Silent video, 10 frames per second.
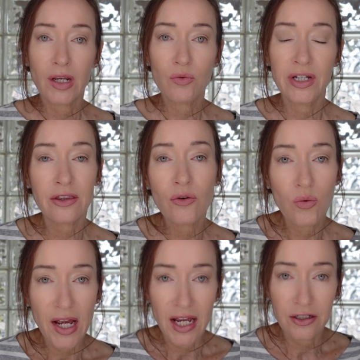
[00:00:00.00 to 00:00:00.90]
With the
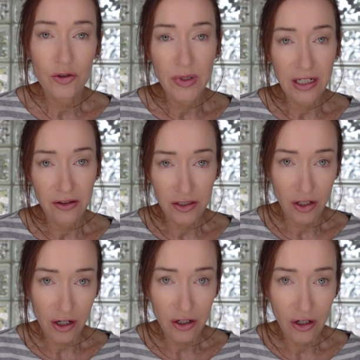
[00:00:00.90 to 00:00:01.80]
Wedge being the
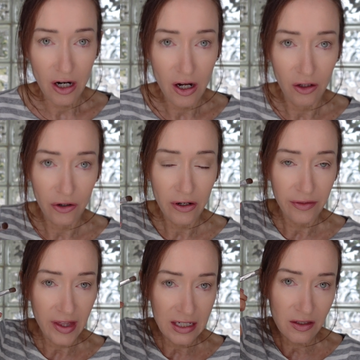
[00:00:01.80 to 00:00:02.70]
darker color,
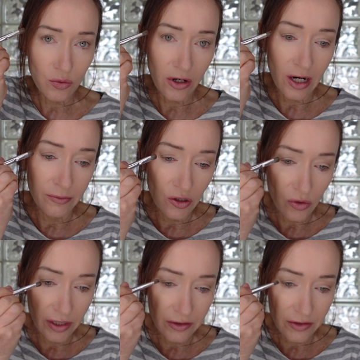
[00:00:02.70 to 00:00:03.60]
that's where I'm
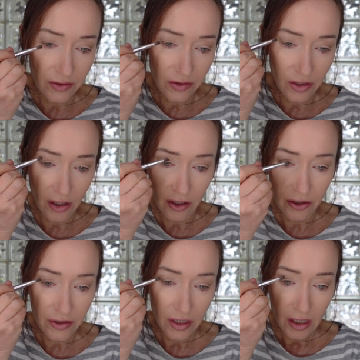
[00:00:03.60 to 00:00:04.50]
going to
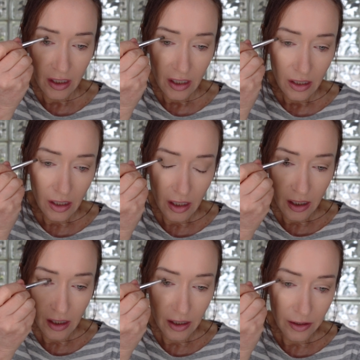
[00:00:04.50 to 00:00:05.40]
start
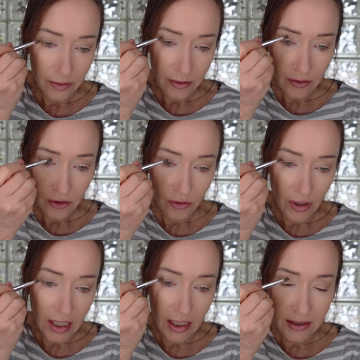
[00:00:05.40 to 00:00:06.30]

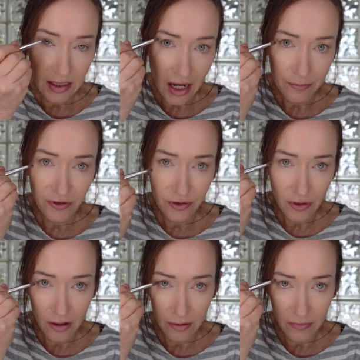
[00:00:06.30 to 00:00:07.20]
creating
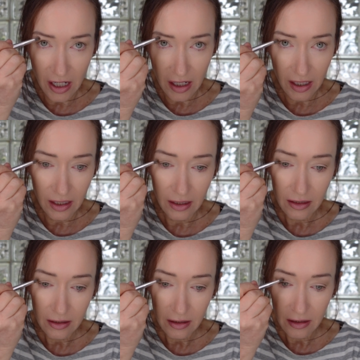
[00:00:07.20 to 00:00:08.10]
depth on
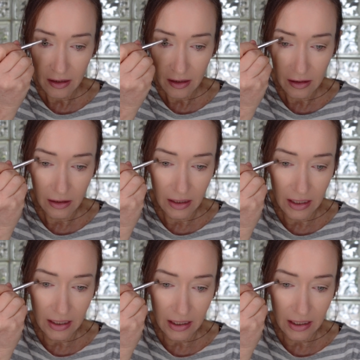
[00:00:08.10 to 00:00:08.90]
my lid